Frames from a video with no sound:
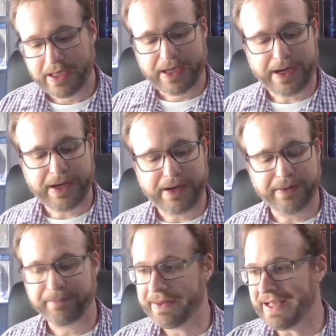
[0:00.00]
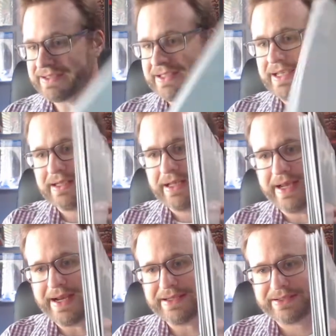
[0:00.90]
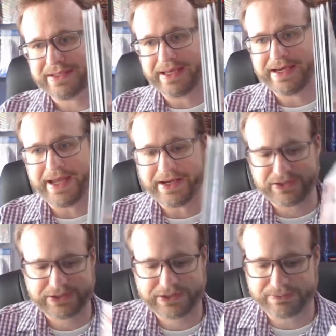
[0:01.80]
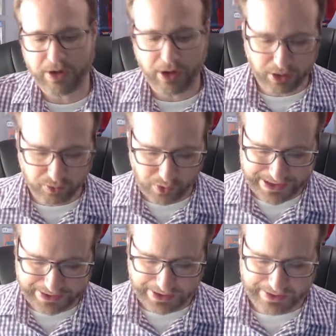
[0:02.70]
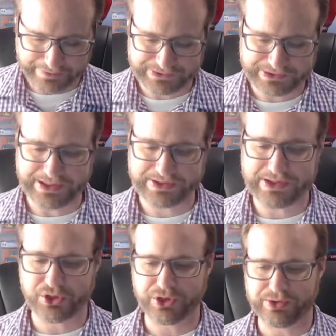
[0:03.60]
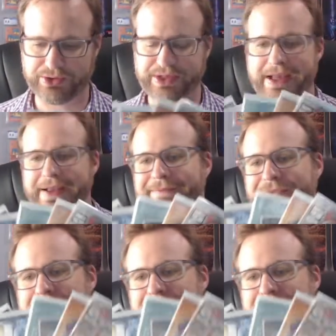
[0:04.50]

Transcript: Uh, but that's it. A nice a nice small week of six issues. This